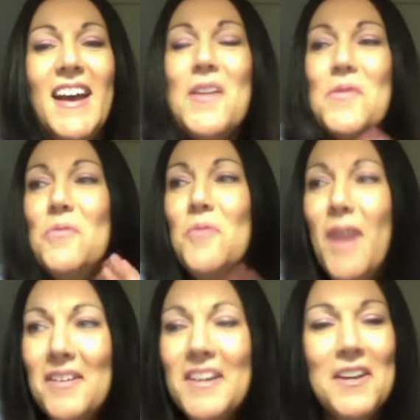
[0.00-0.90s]

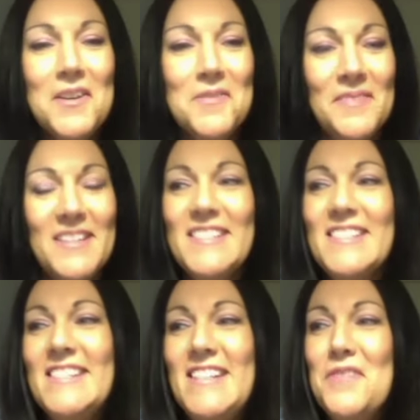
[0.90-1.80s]
Welcome to
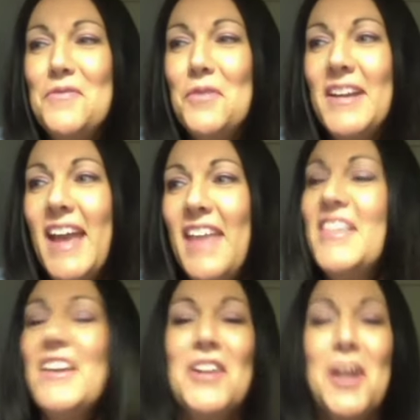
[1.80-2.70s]
State 48
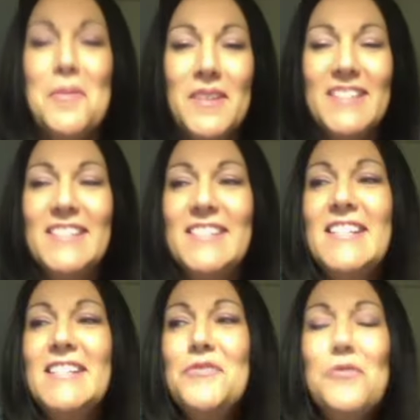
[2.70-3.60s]
Theater Company's
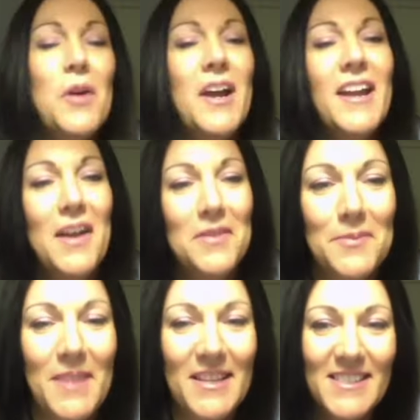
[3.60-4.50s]
Season 4
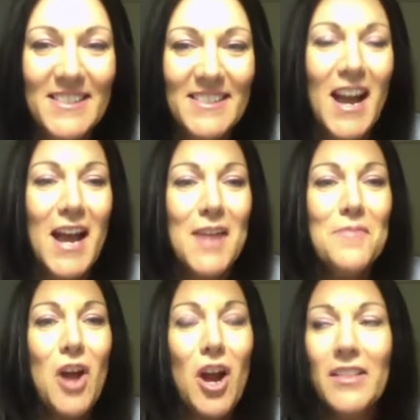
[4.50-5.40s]
announcement.
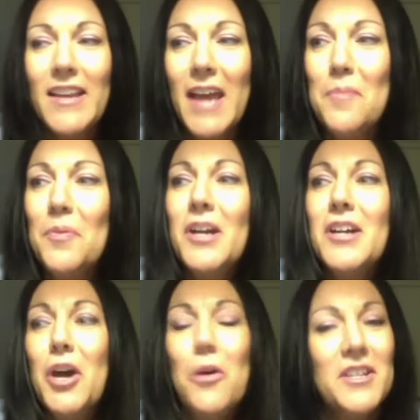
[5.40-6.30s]
I'm Carly Kemper,
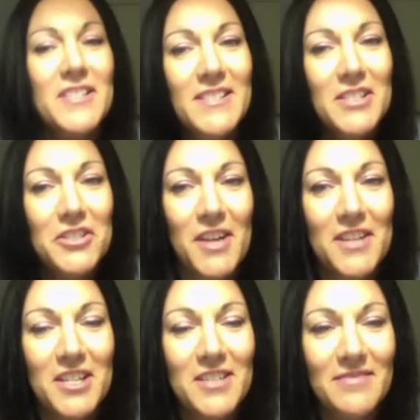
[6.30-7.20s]
co artistic
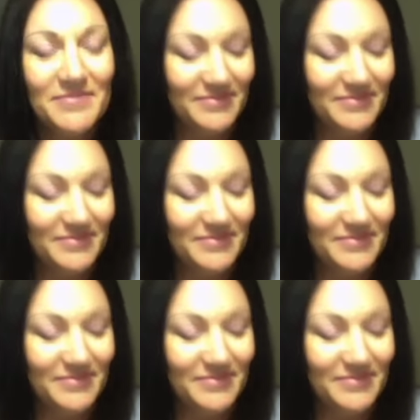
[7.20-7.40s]
director.